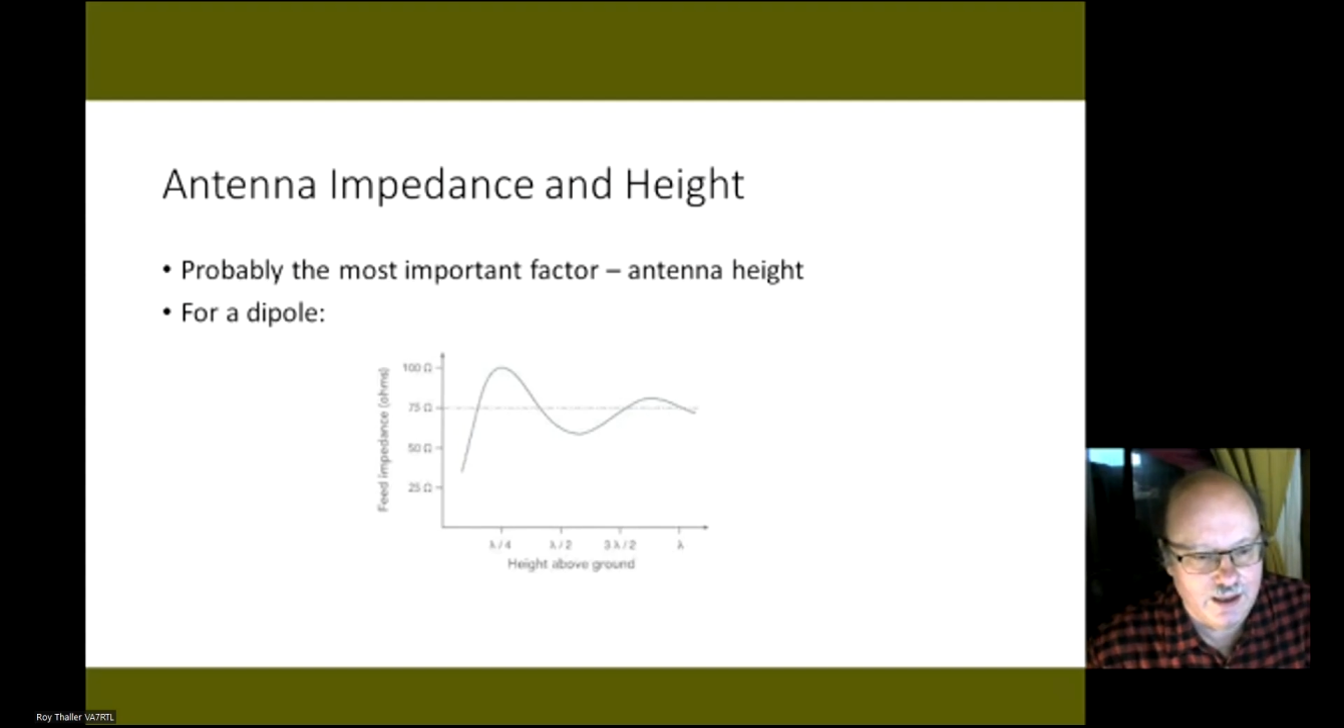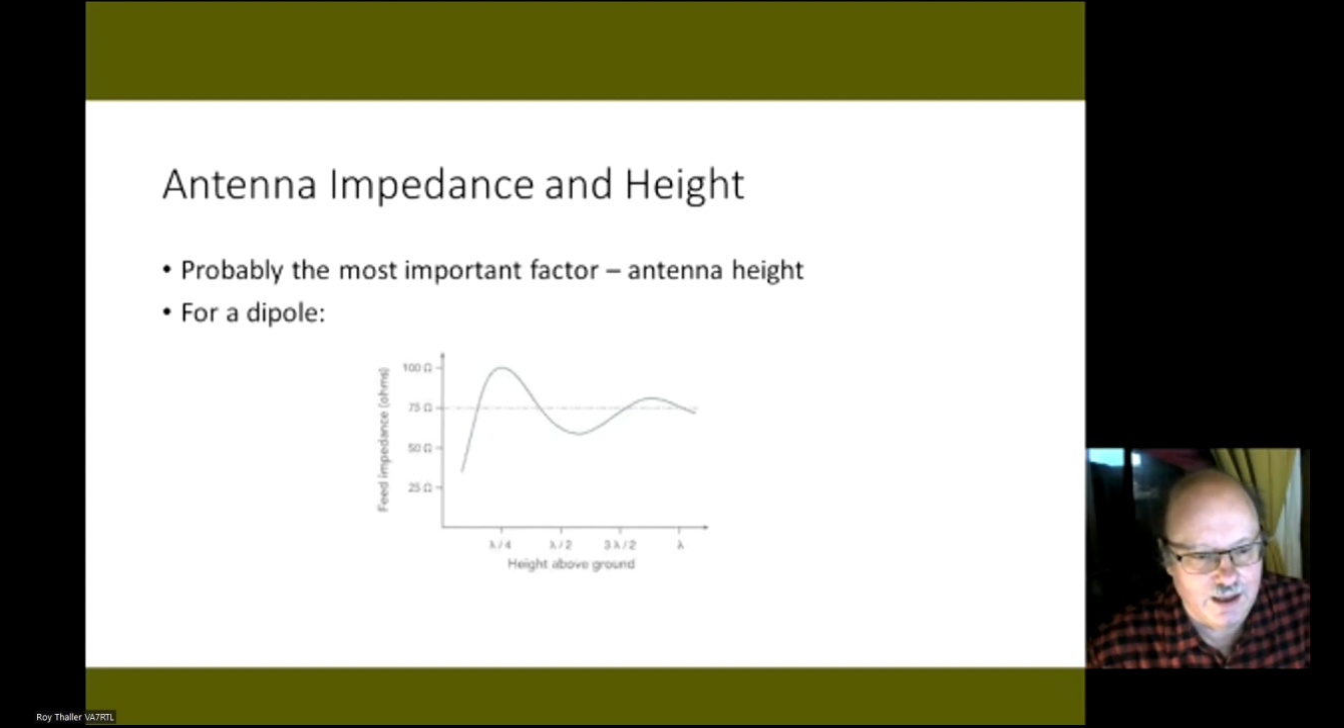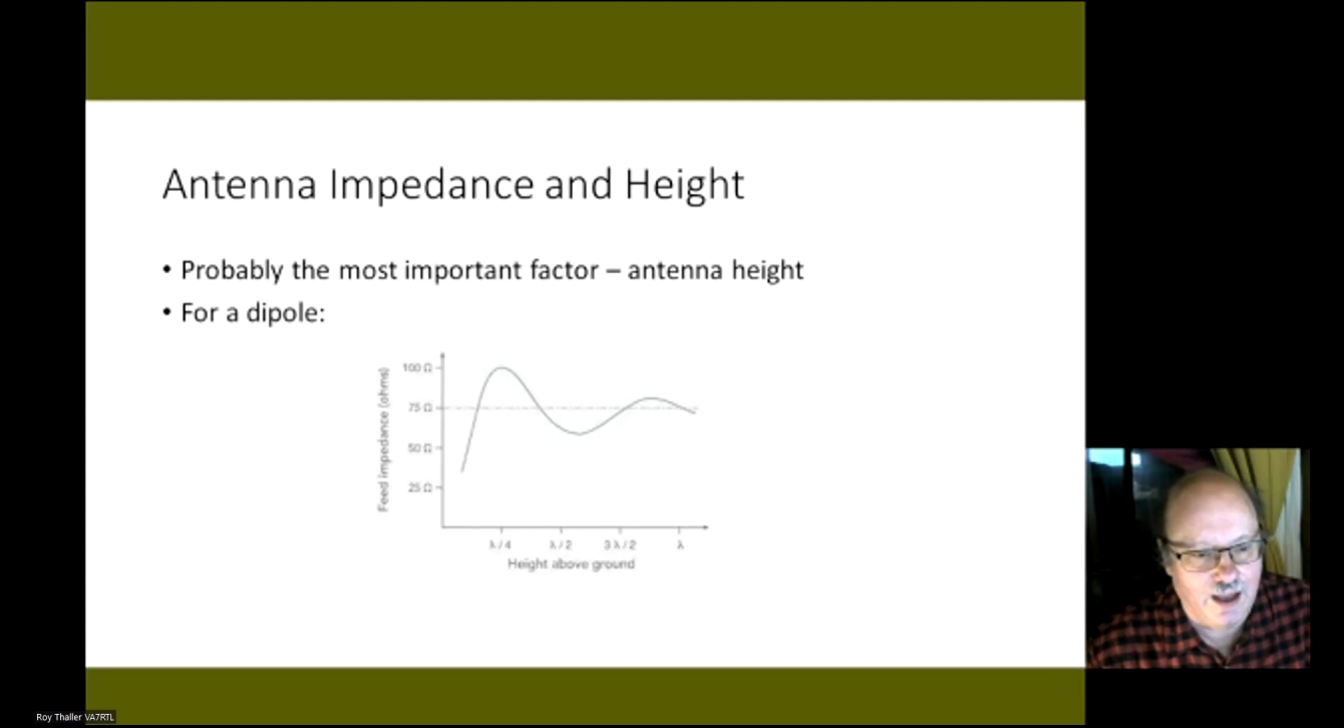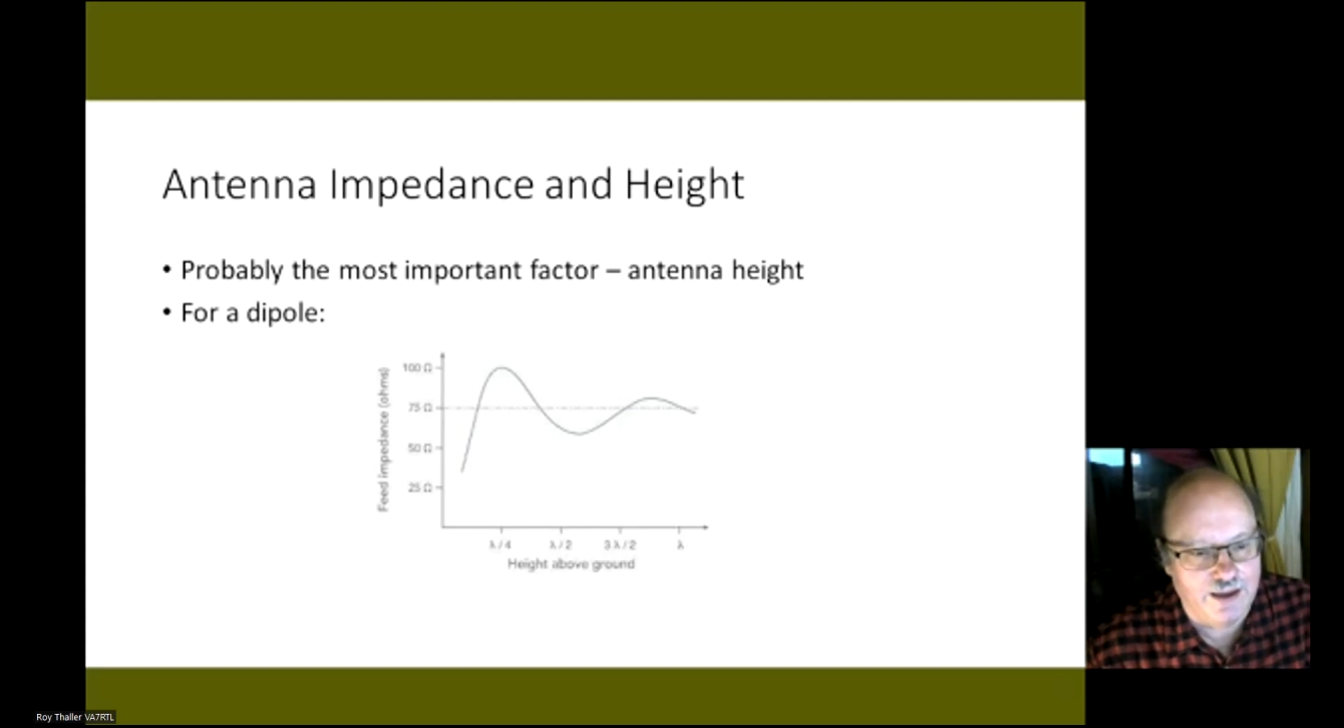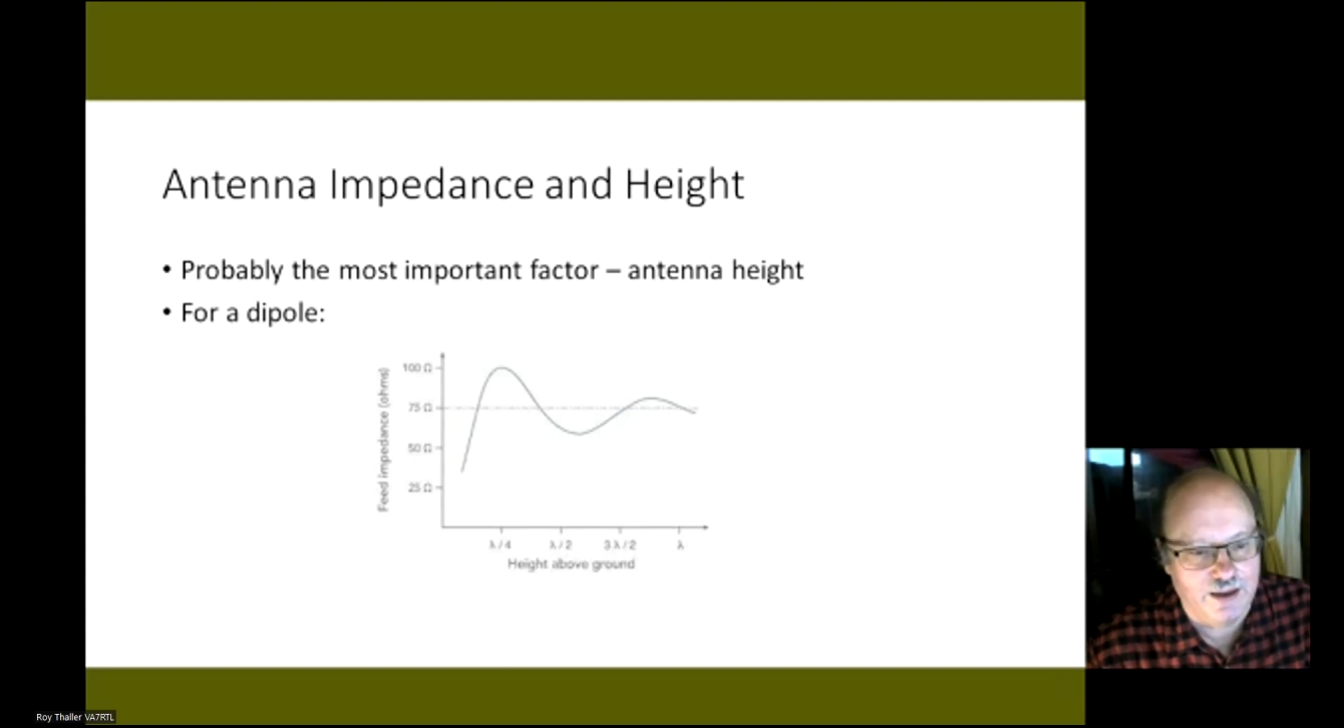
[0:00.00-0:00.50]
high